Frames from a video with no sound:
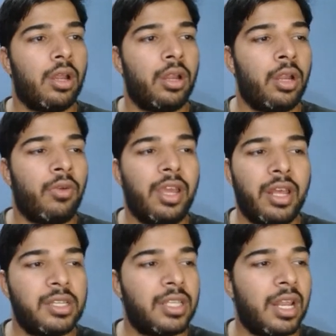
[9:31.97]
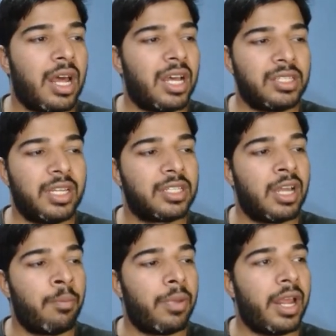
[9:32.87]
Now here is the last
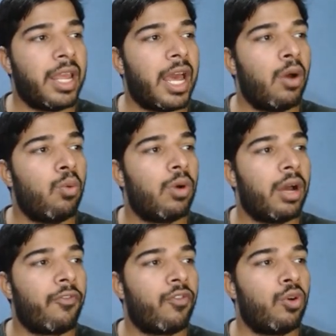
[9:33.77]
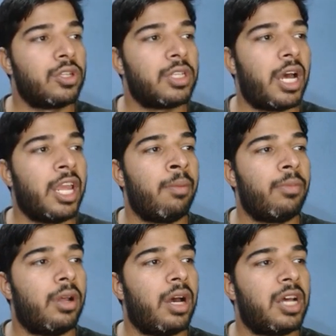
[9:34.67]
example I have. Of course, I am
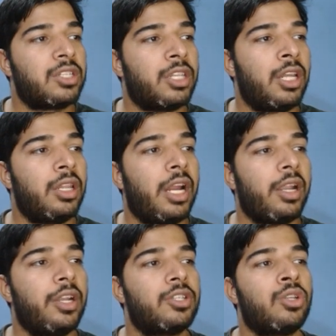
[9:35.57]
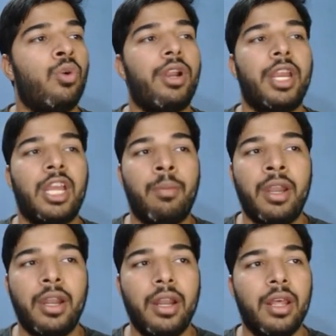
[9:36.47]
asking that it's not
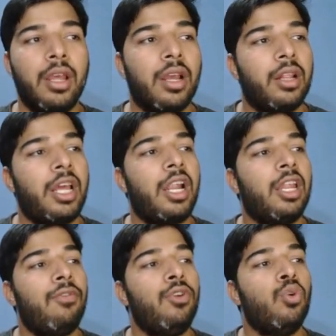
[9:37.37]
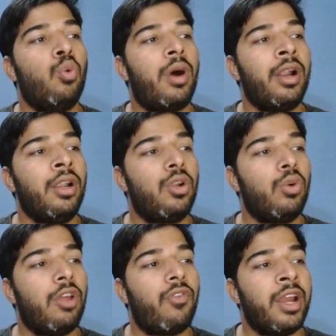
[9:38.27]
recommended, that if you want to
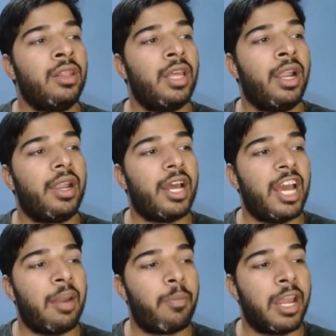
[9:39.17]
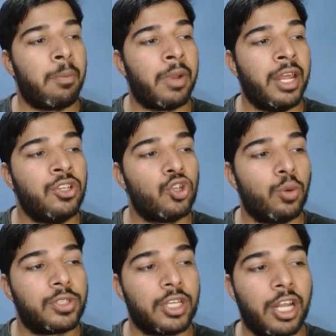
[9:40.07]
define the entire pipeline
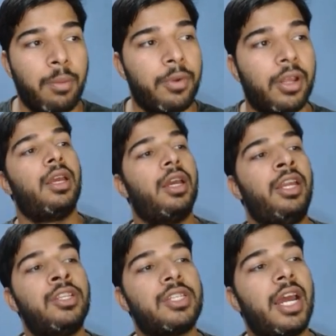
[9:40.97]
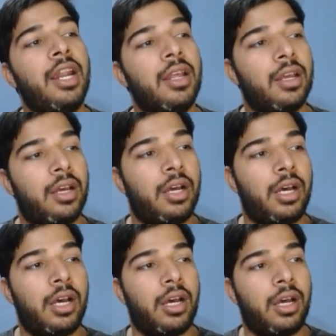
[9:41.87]
job script inside
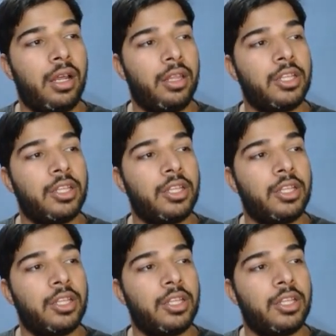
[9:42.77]
the